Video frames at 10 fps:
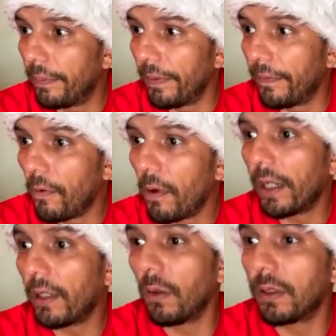before I
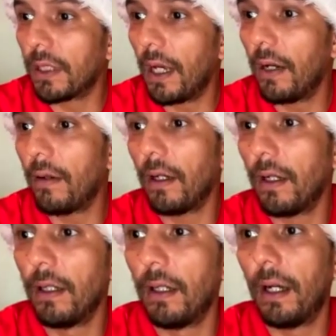close out,
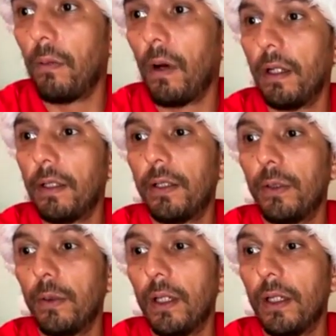I wanted
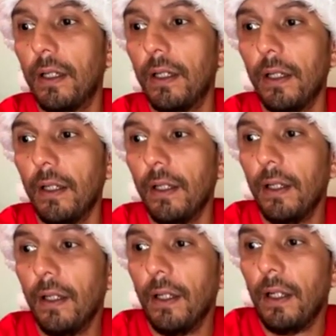to
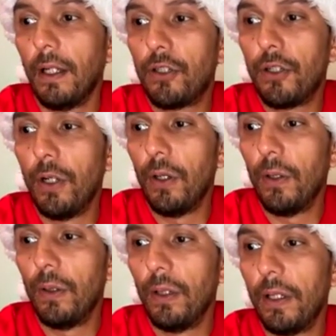let you
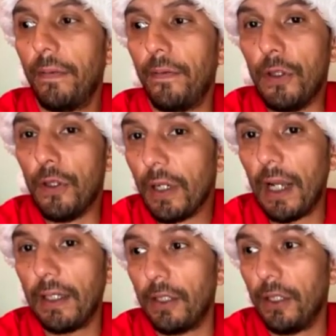know if you
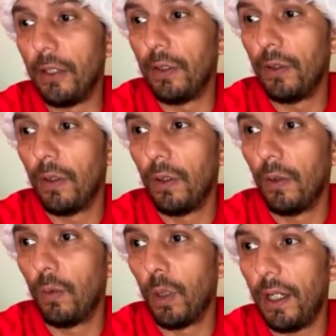guys knew
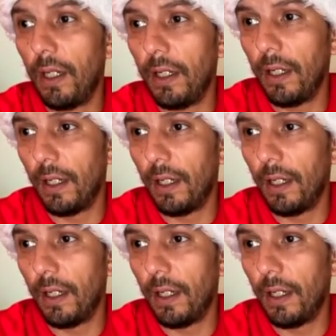what